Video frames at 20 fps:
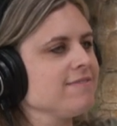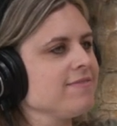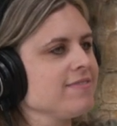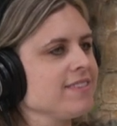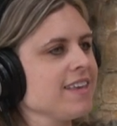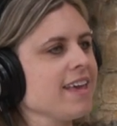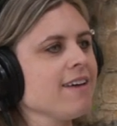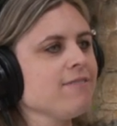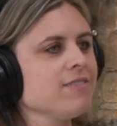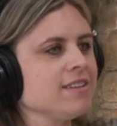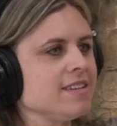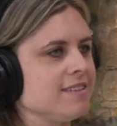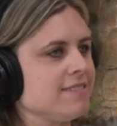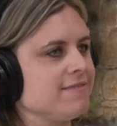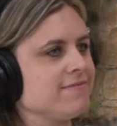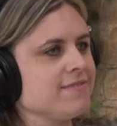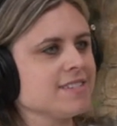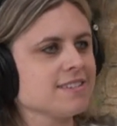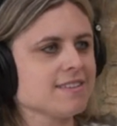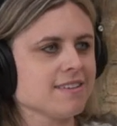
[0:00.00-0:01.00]
Kevin
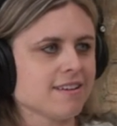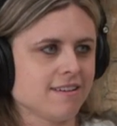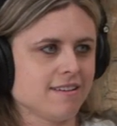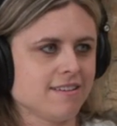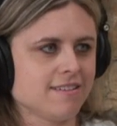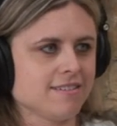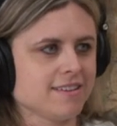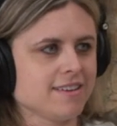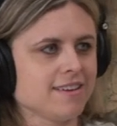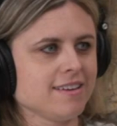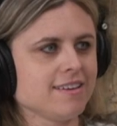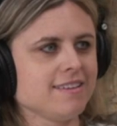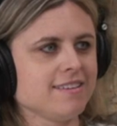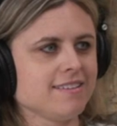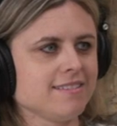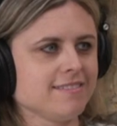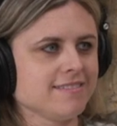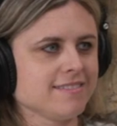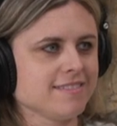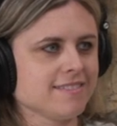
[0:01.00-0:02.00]
Scott.
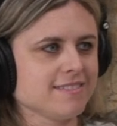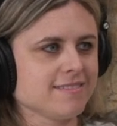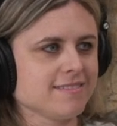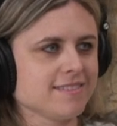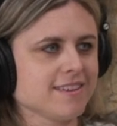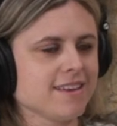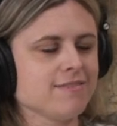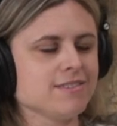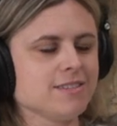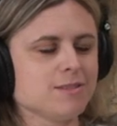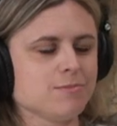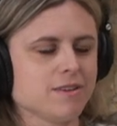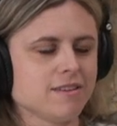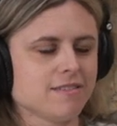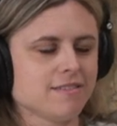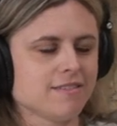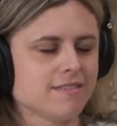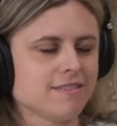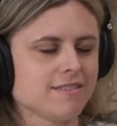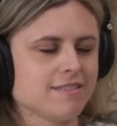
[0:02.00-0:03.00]
Kevin Smith. Kevin Smith.
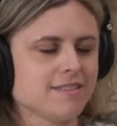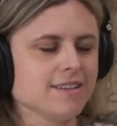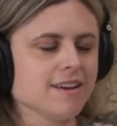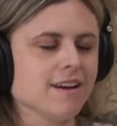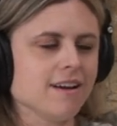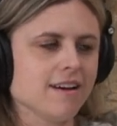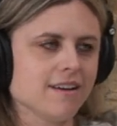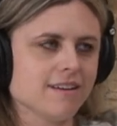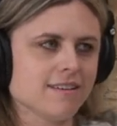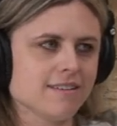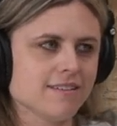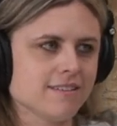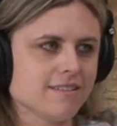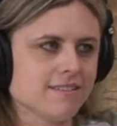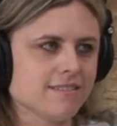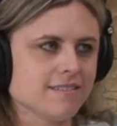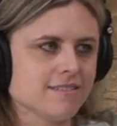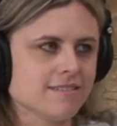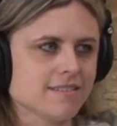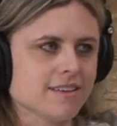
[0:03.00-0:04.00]
Duh. Smith?
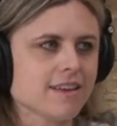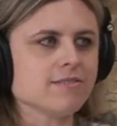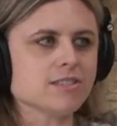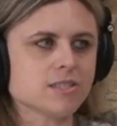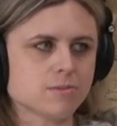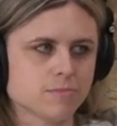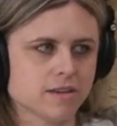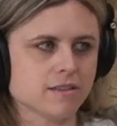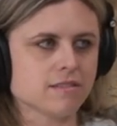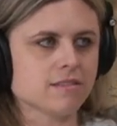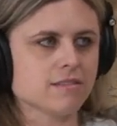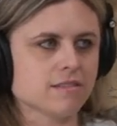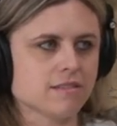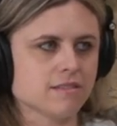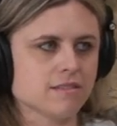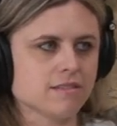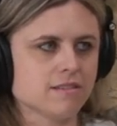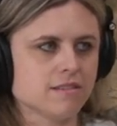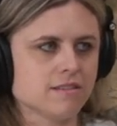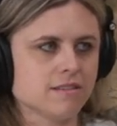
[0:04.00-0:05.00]
Kevin Smith.
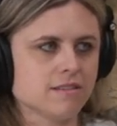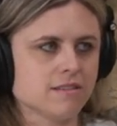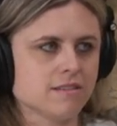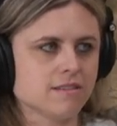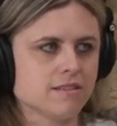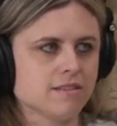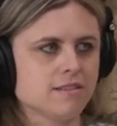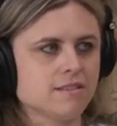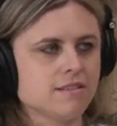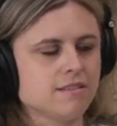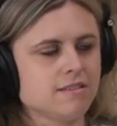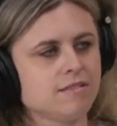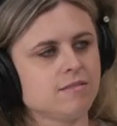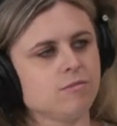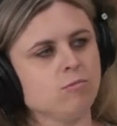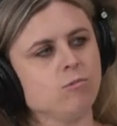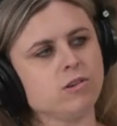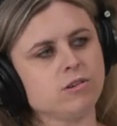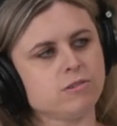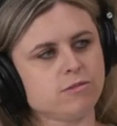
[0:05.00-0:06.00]
Yeah.
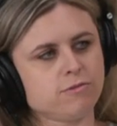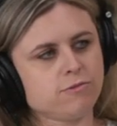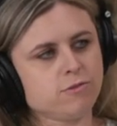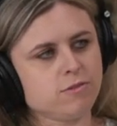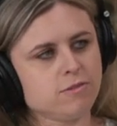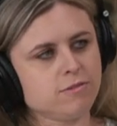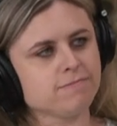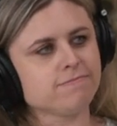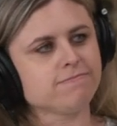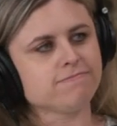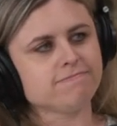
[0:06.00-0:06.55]
Wonderful.